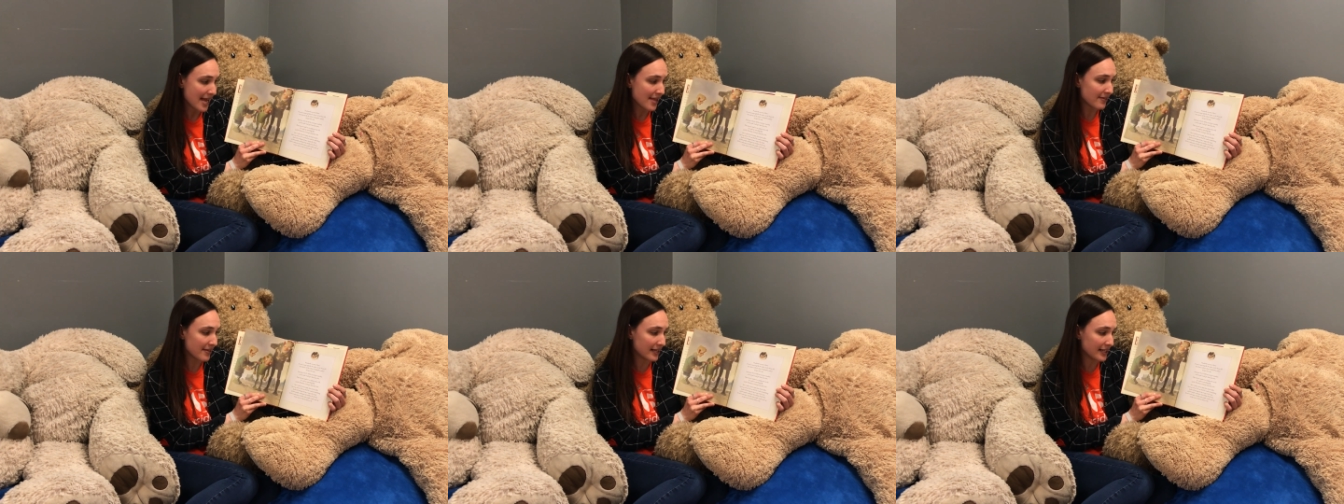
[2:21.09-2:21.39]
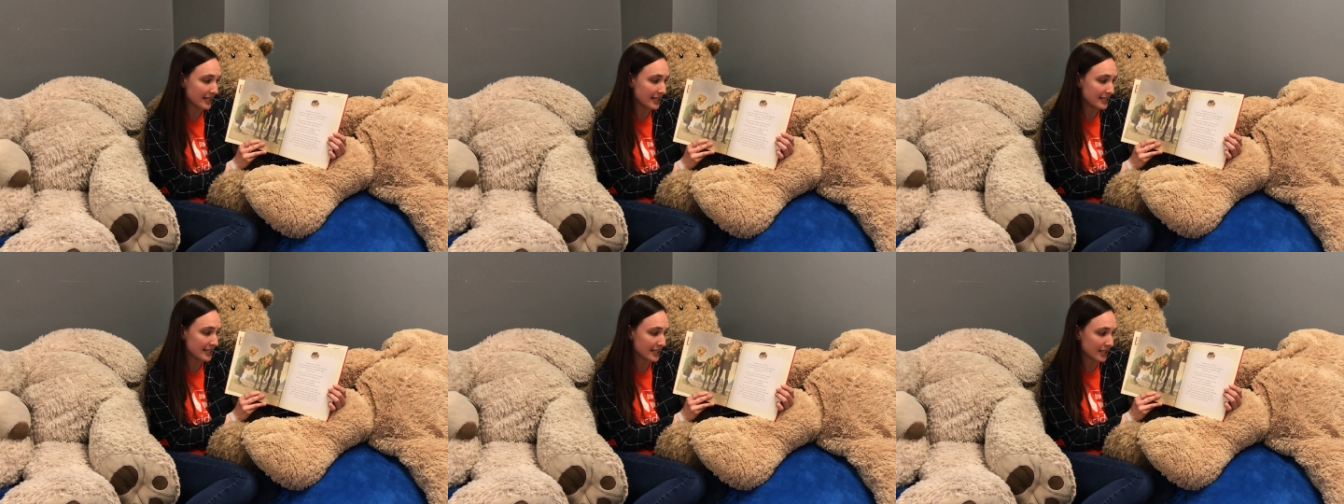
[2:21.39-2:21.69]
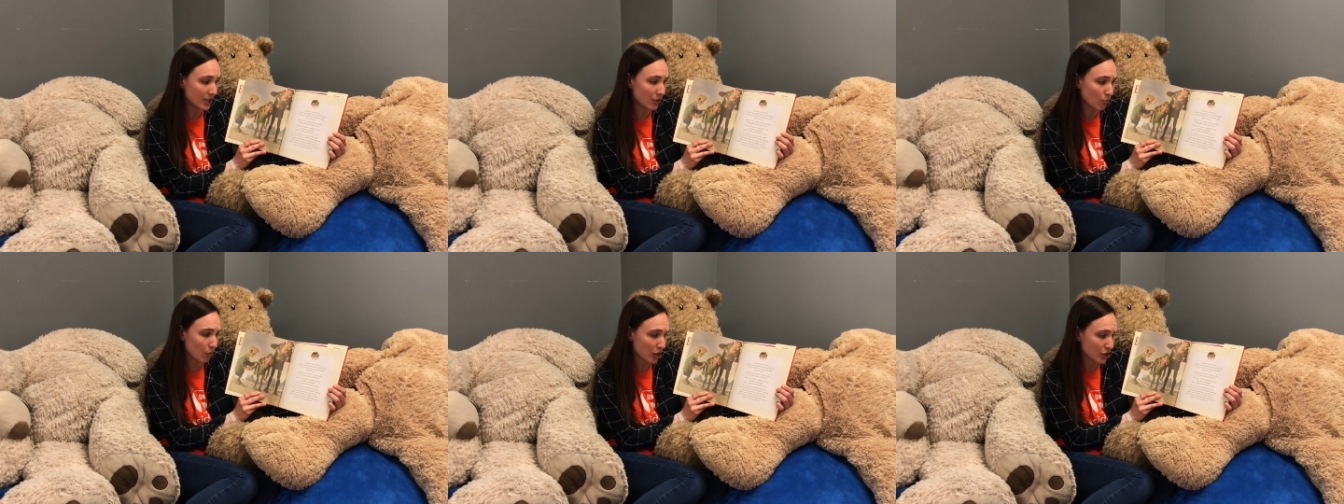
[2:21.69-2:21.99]
that he
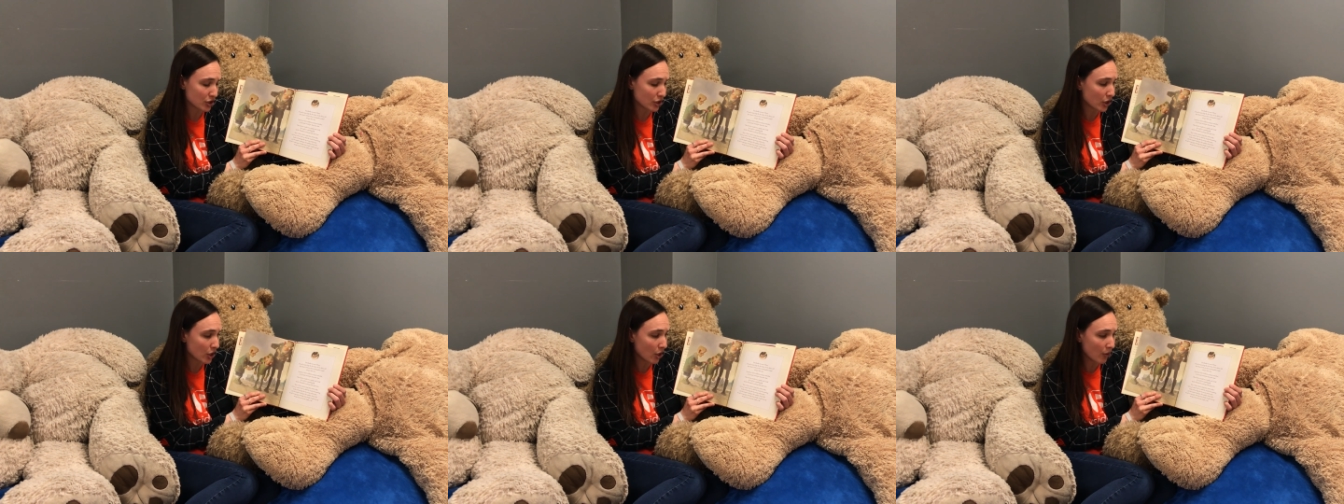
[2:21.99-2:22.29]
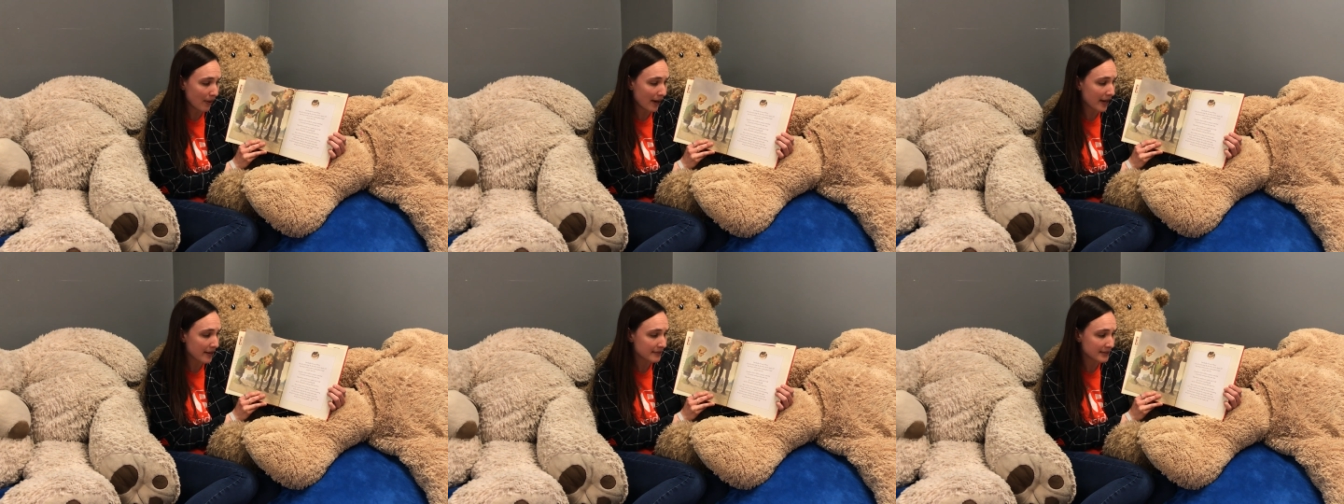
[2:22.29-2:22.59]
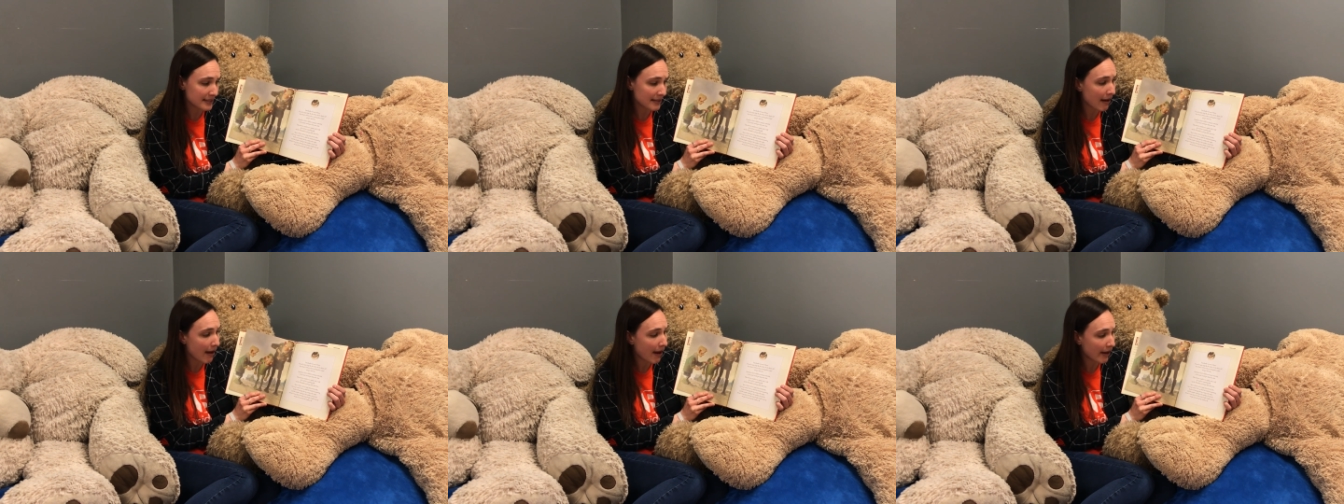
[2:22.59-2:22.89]
didn't want to go
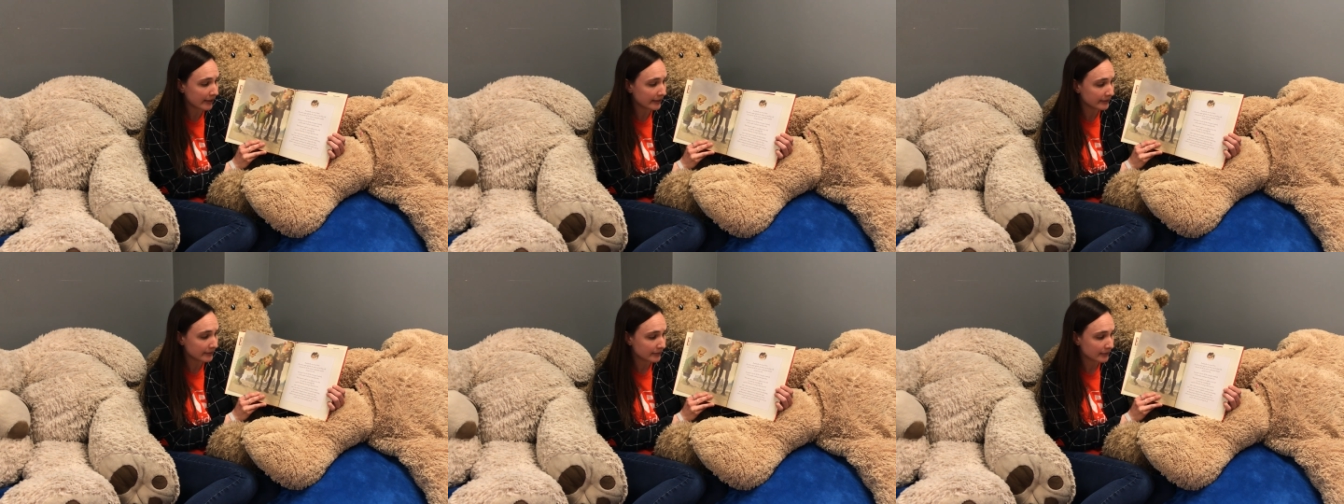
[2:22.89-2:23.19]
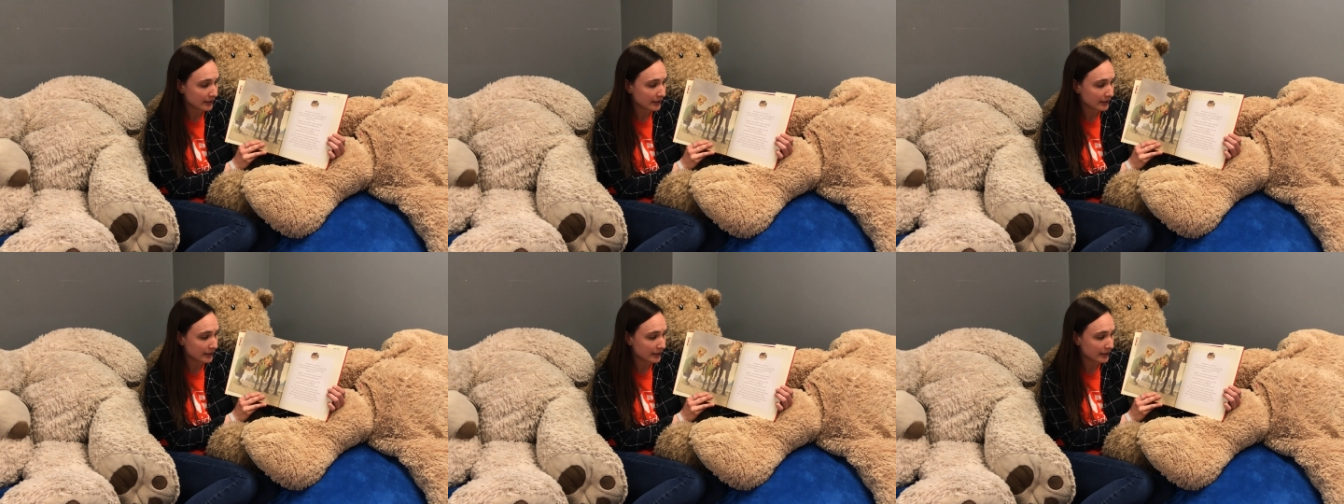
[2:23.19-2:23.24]
outside.